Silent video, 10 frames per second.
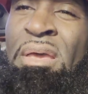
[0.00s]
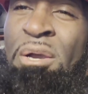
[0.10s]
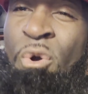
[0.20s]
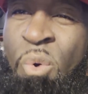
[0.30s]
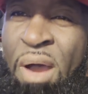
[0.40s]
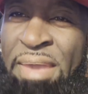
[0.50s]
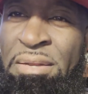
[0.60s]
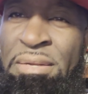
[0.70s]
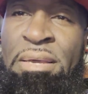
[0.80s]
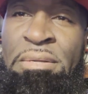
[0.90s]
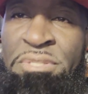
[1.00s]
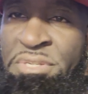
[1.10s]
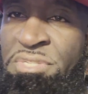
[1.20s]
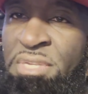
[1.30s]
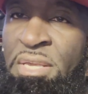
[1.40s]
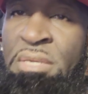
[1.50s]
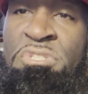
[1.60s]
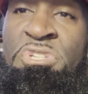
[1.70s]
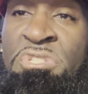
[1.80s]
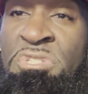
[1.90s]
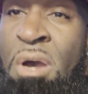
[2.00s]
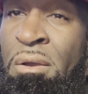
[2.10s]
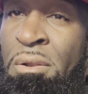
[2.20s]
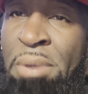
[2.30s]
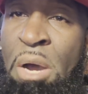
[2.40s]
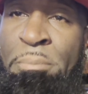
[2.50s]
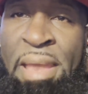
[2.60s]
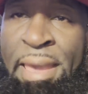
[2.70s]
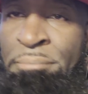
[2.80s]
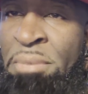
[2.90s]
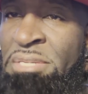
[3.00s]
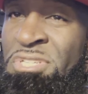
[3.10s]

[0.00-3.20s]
quietly under the scenes, she's talking about black men.